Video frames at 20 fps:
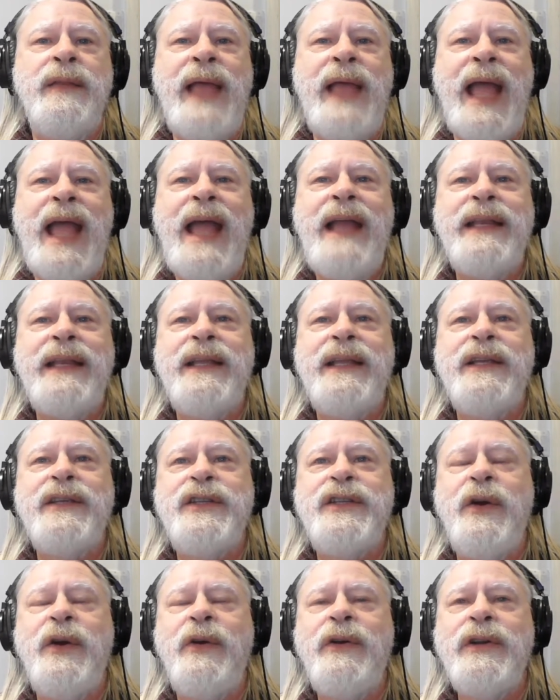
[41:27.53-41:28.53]
That
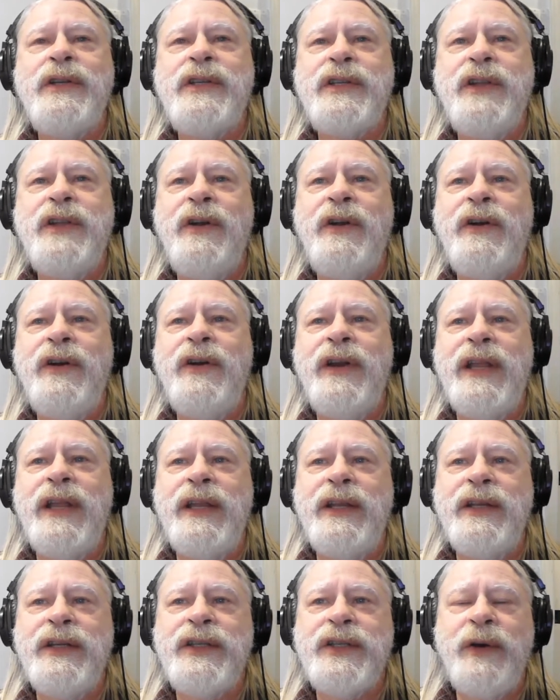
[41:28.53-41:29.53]
is your
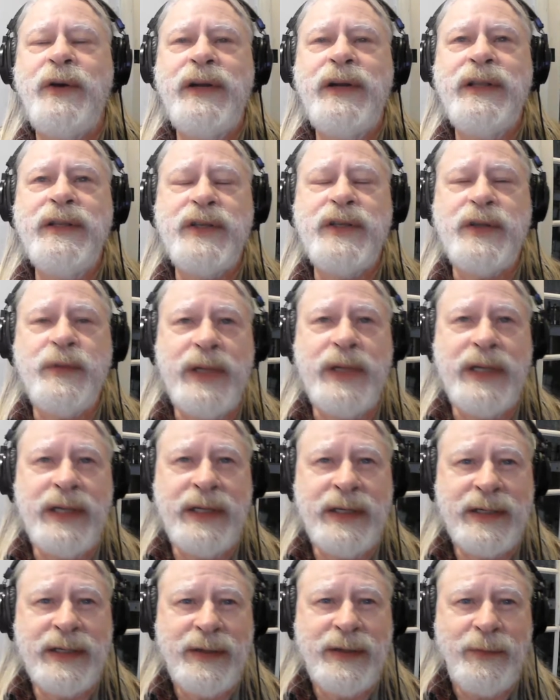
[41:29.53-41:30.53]
story, short and
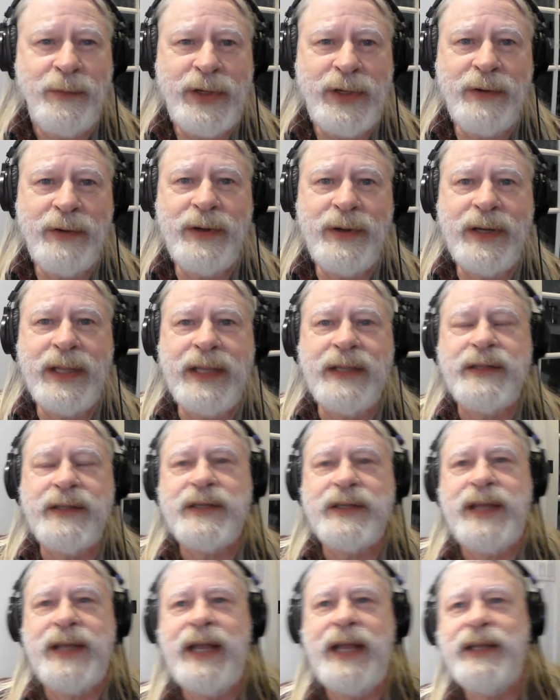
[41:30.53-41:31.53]
sweet. We don't want to get
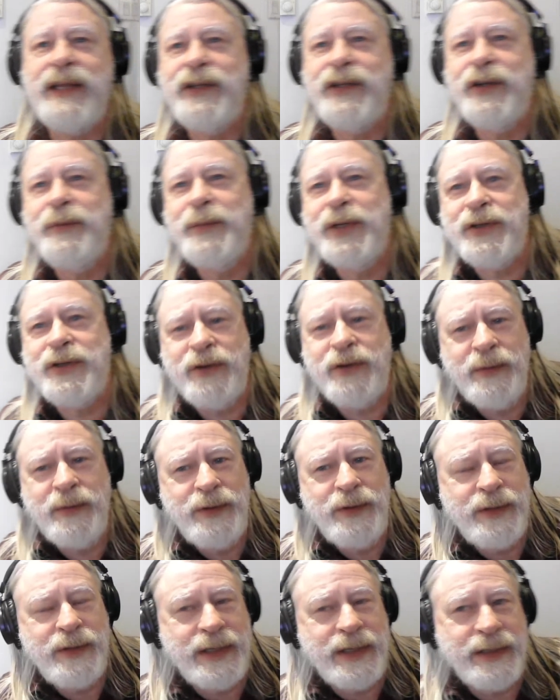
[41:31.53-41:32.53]
this guy in too much
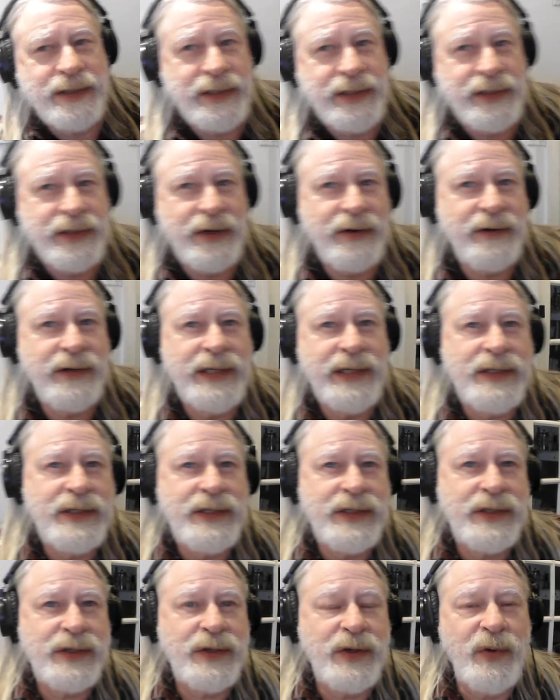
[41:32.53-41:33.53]
trouble because he's already
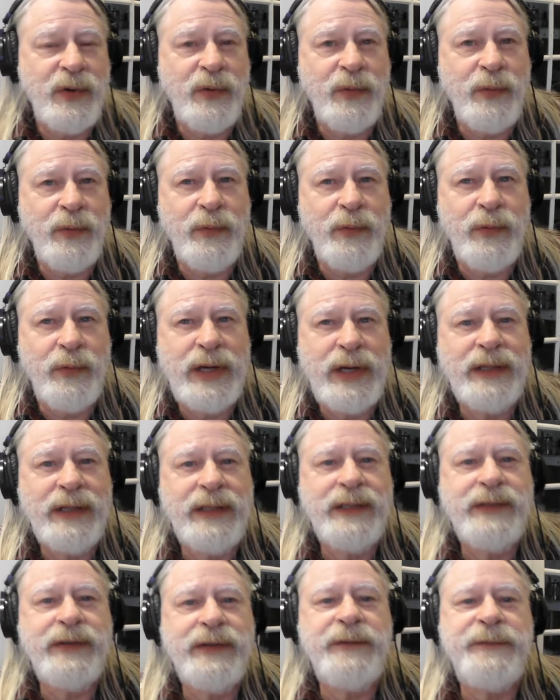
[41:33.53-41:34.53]

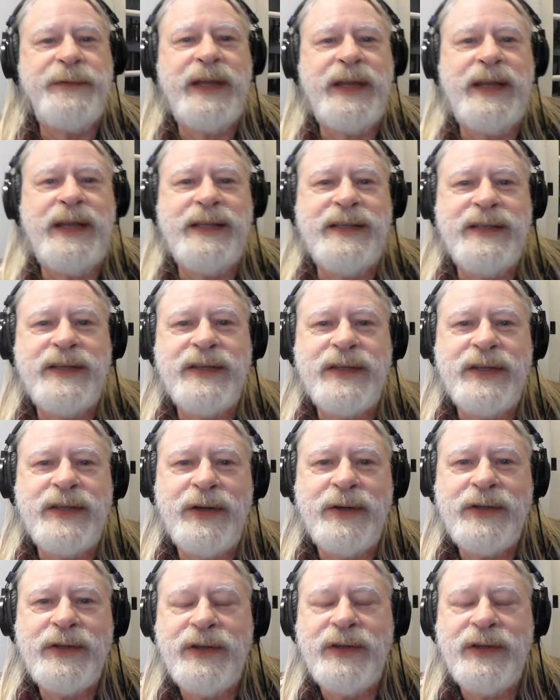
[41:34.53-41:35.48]
squealing to the feds. Your